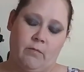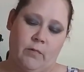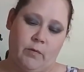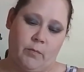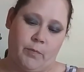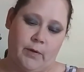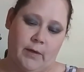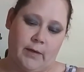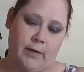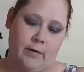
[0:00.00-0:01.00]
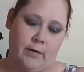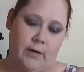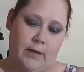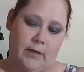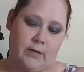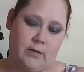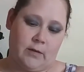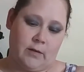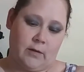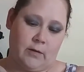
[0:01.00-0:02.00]
We will put it on here
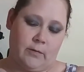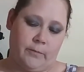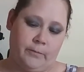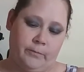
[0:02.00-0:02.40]
next to